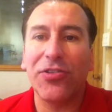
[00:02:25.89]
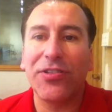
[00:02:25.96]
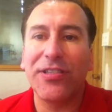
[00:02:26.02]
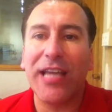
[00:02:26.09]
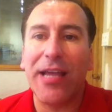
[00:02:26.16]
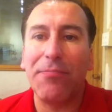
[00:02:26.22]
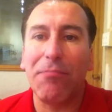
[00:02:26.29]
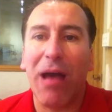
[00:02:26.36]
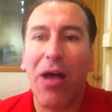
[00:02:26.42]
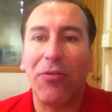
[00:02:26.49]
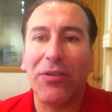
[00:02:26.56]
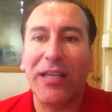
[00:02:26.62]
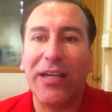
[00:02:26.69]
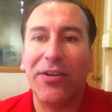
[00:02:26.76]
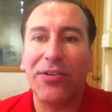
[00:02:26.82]
State
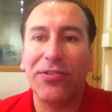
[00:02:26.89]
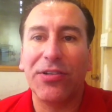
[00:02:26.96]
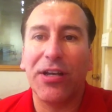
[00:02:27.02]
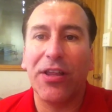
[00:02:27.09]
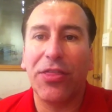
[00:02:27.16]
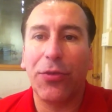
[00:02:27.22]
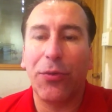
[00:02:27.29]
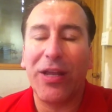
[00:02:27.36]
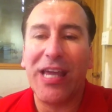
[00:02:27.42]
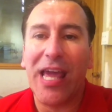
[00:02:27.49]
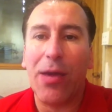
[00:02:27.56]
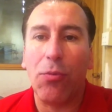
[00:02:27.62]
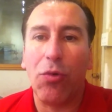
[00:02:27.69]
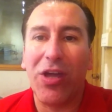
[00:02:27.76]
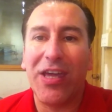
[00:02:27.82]
Mountaineers in a three
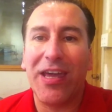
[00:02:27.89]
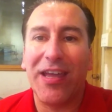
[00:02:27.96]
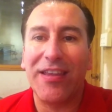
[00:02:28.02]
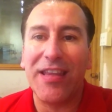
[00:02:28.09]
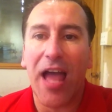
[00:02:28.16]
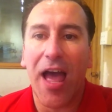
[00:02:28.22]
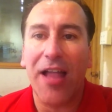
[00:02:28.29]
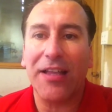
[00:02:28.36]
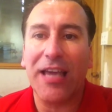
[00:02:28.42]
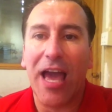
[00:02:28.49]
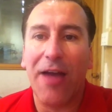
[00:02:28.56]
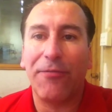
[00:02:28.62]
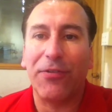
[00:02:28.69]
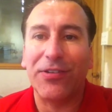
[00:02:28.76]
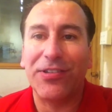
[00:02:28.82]
game weekend non
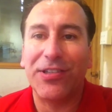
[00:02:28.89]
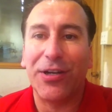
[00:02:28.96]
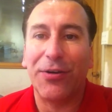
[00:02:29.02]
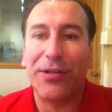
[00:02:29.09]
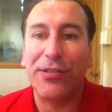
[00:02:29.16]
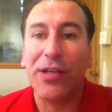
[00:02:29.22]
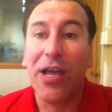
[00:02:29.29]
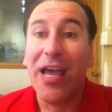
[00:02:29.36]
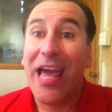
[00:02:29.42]
conference series.